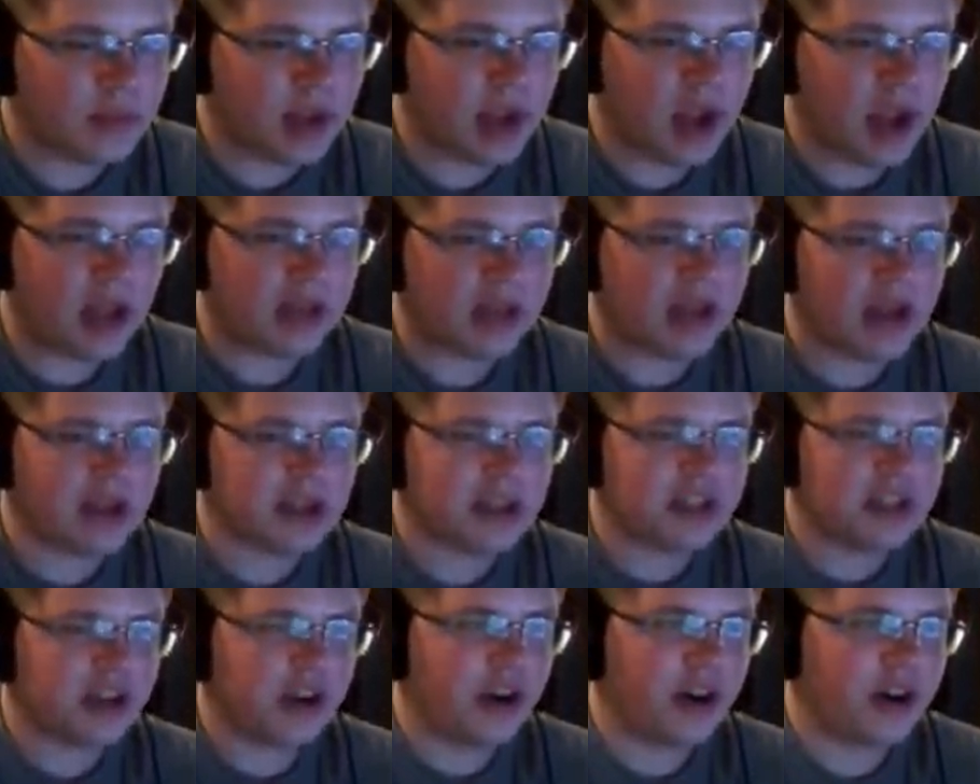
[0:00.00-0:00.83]
Ah, that
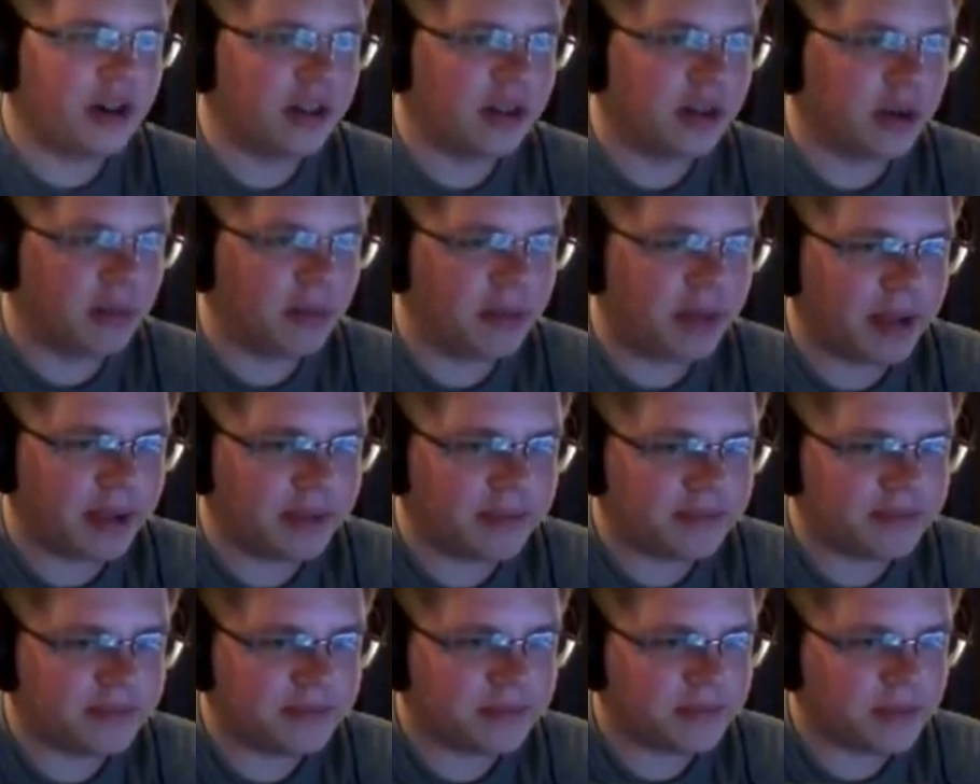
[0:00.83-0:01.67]
actually hurt a little bit.
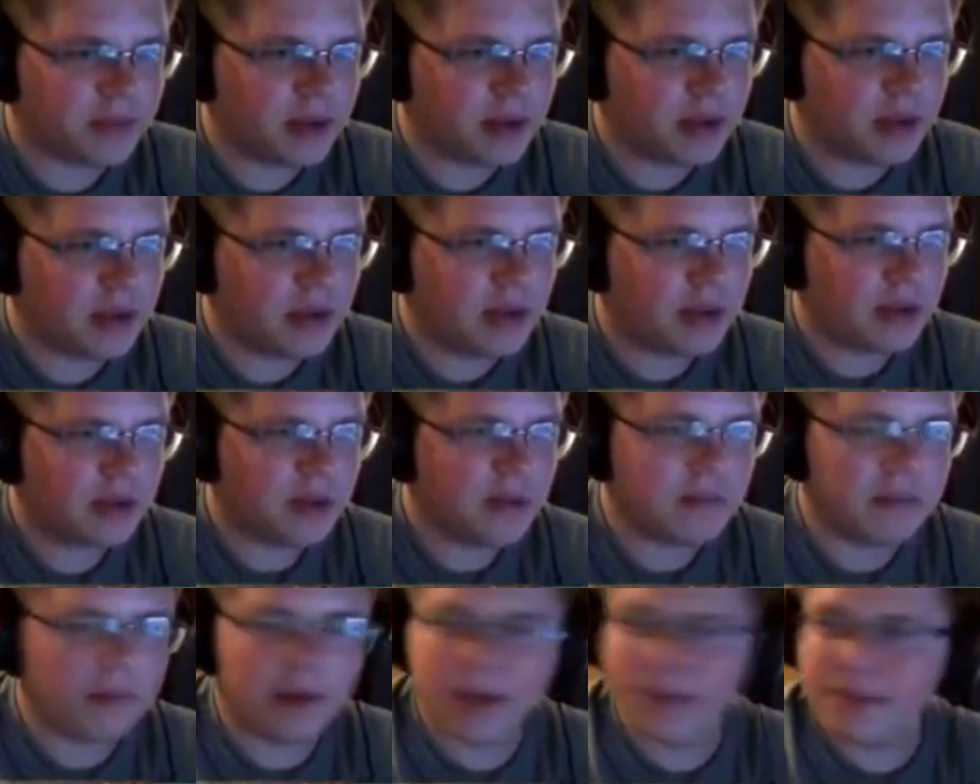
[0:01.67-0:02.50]

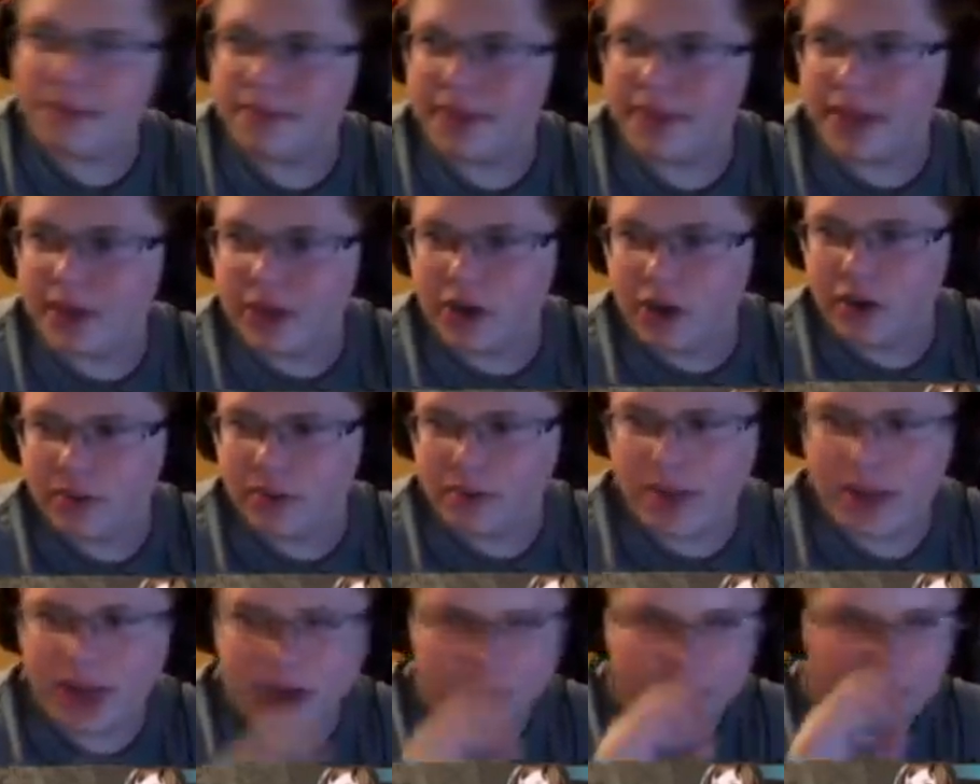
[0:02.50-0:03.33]
But didn't hurt
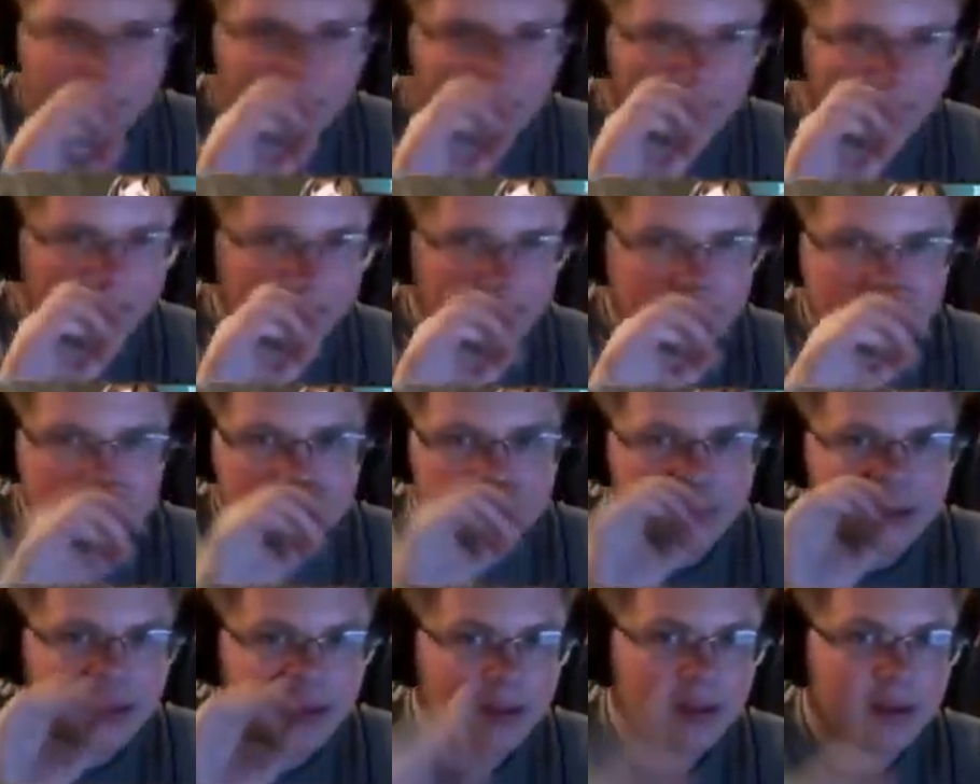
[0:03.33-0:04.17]
me enough.
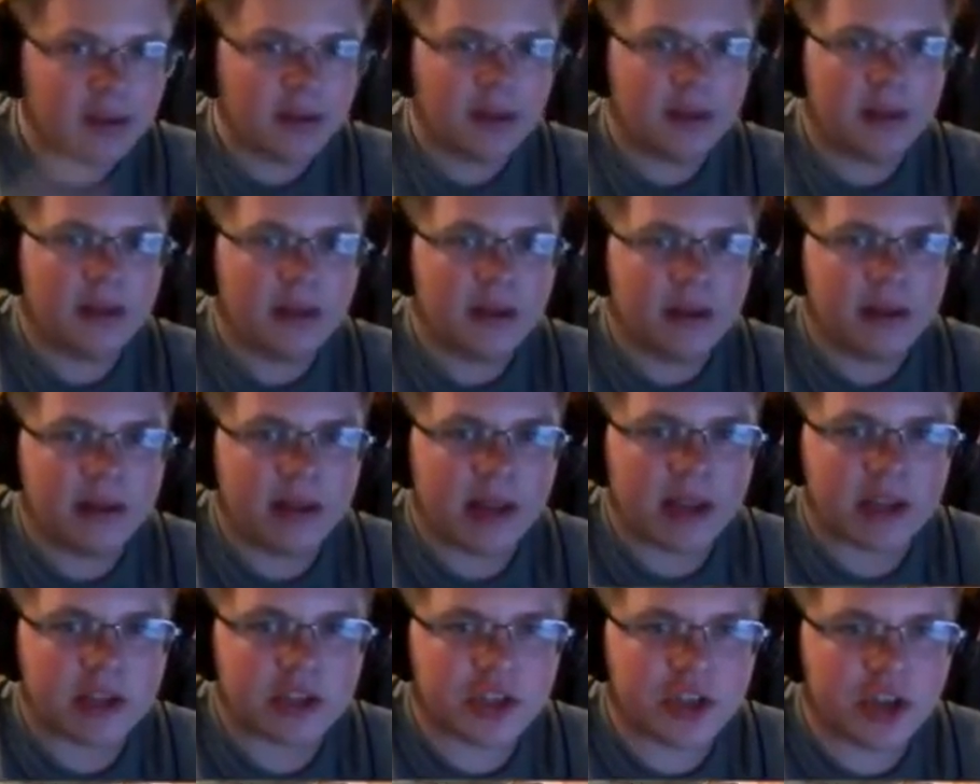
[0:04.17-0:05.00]

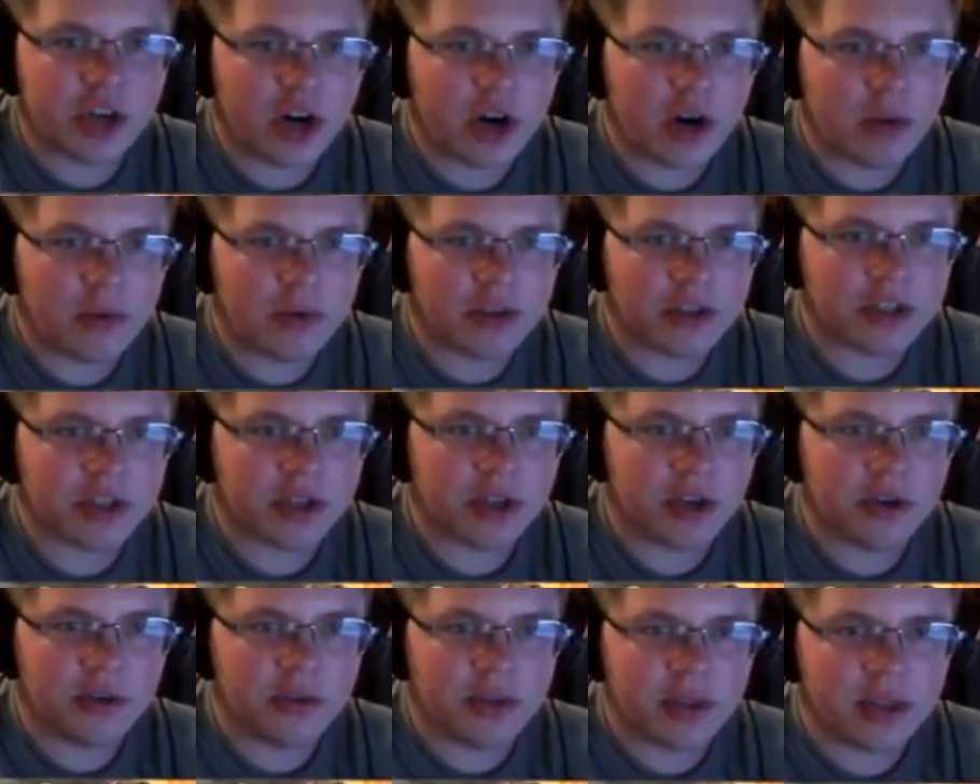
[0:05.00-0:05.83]
Next turn, we're just
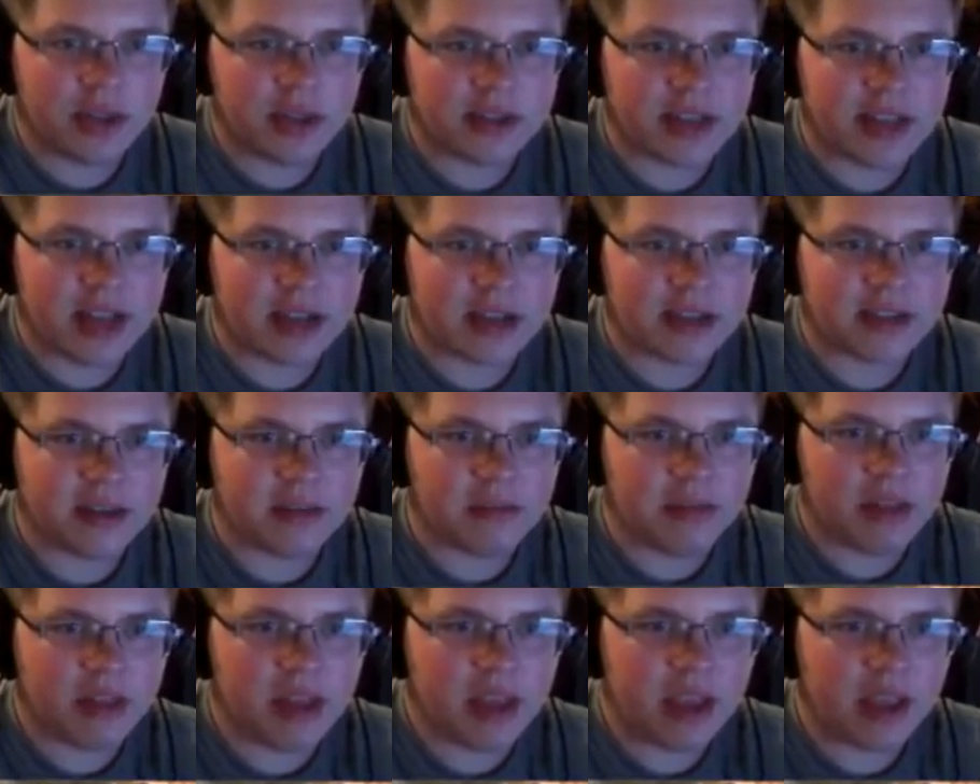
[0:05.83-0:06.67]
going to do the exact same
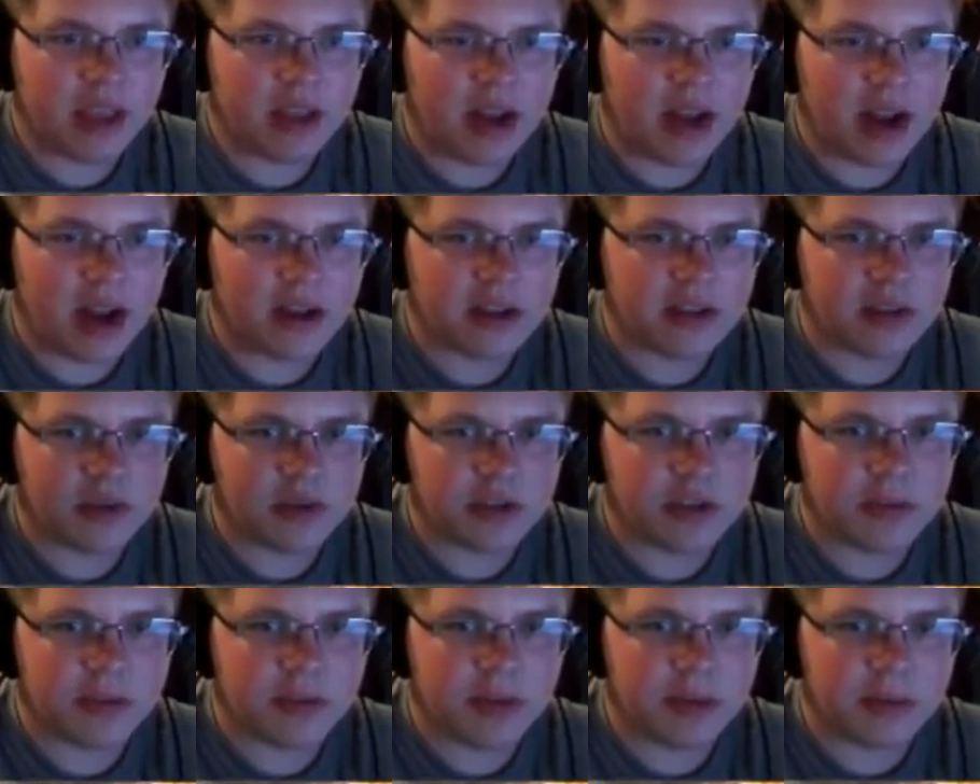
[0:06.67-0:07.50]
thing, and honestly, we
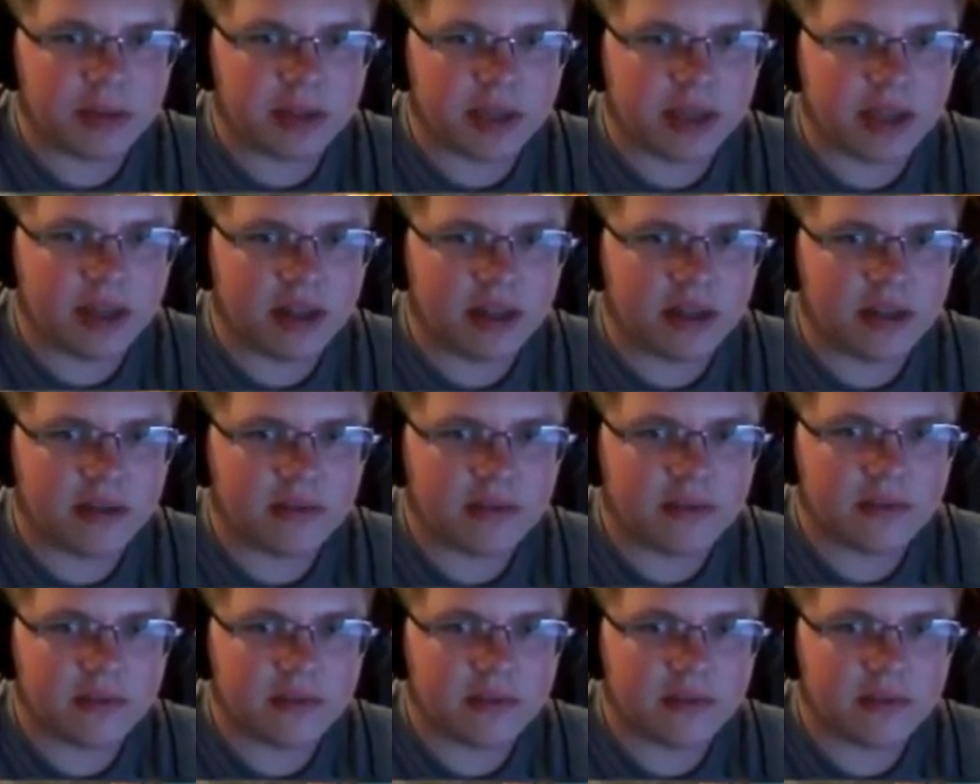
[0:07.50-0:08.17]
should be able to kill it.